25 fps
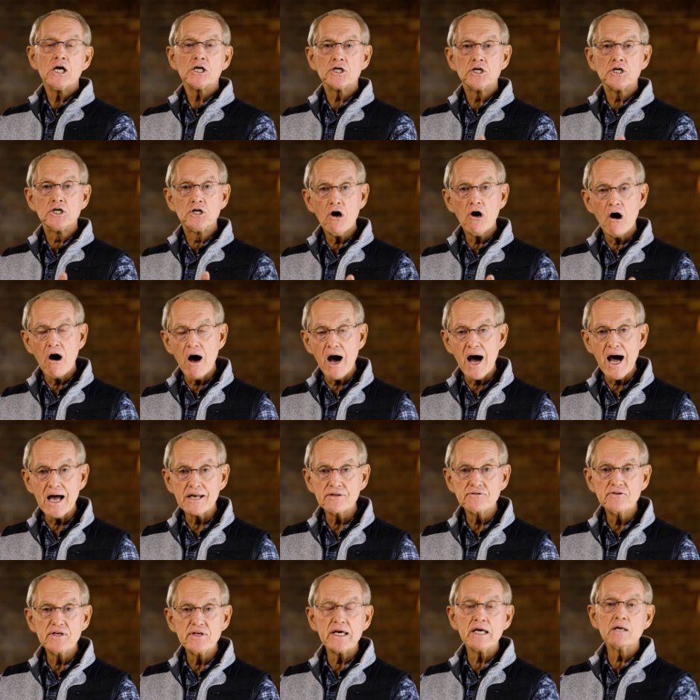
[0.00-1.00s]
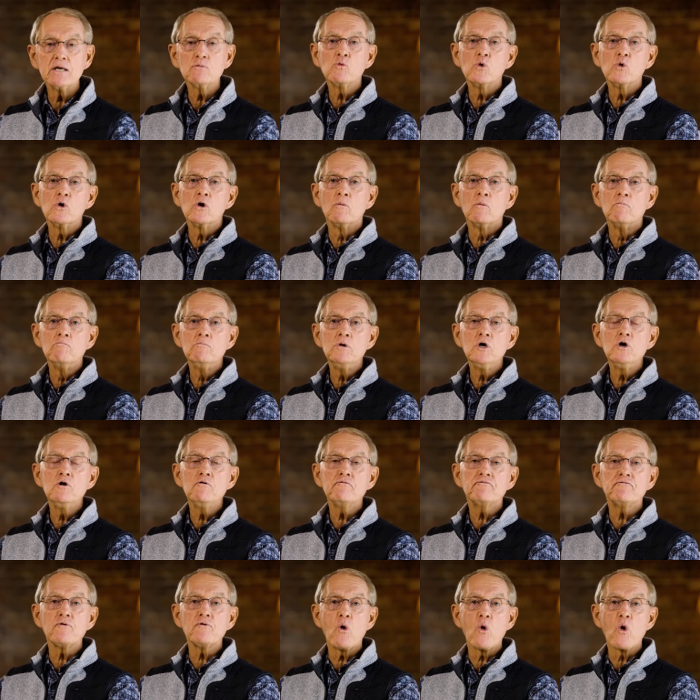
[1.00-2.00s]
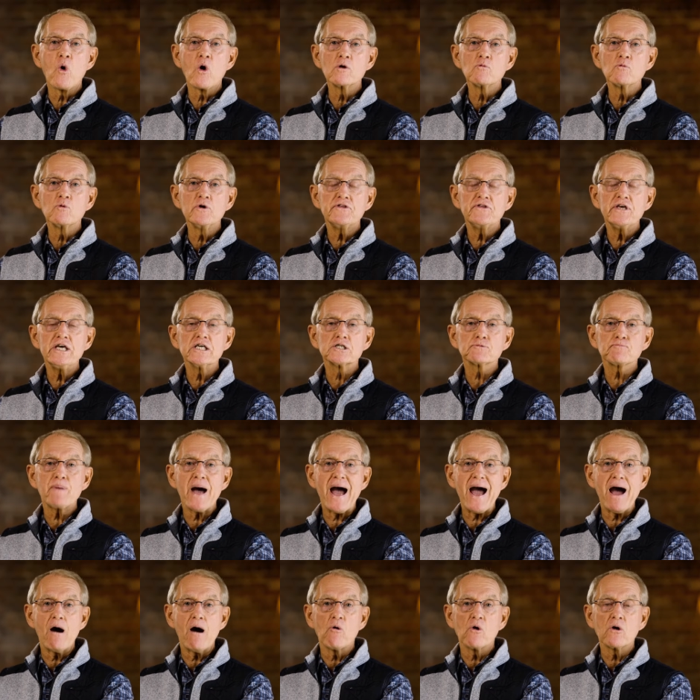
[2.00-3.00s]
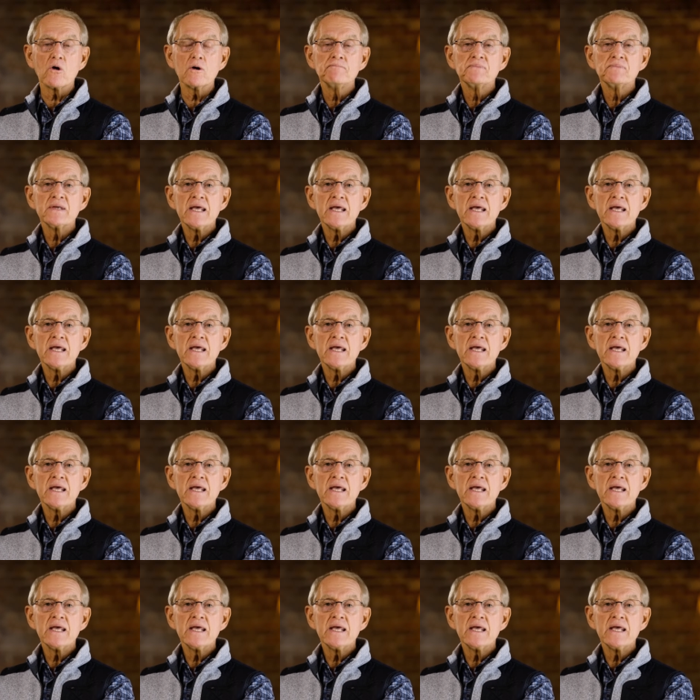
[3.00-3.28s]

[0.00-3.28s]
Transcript: God then will move forward with his power